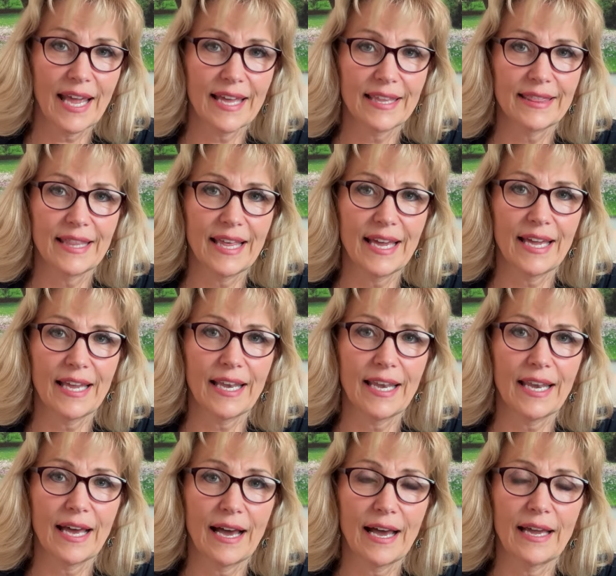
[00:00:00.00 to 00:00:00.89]
and
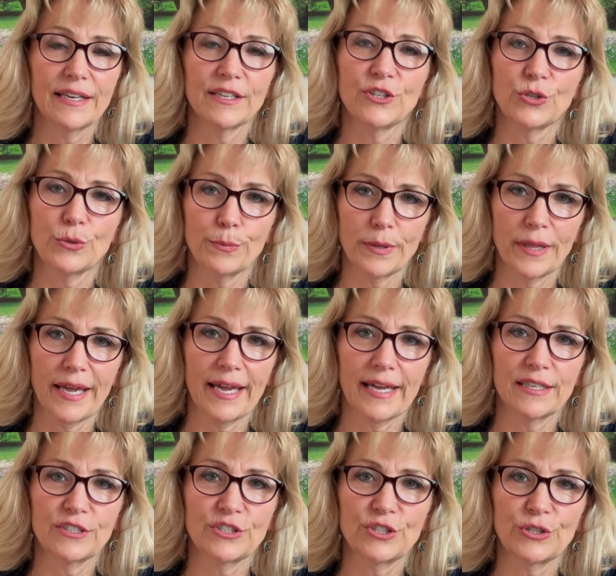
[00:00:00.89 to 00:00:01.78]
then I do
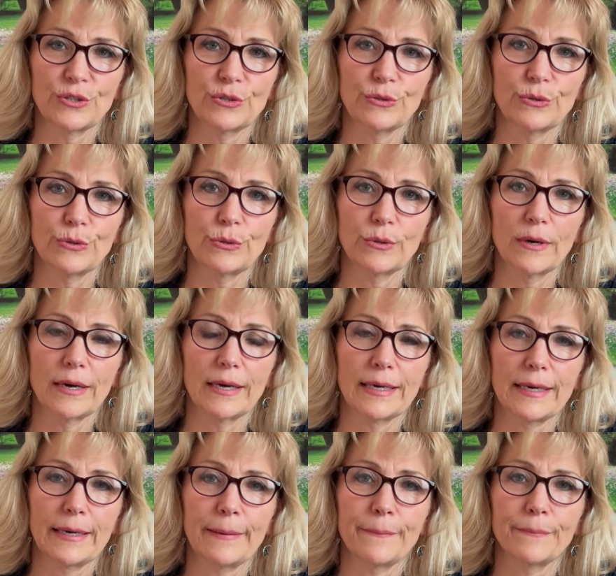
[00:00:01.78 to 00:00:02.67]
plan to
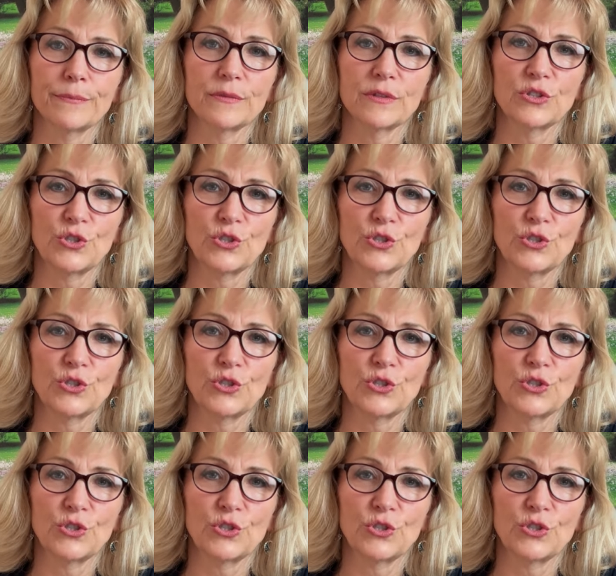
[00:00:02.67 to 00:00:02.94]
um,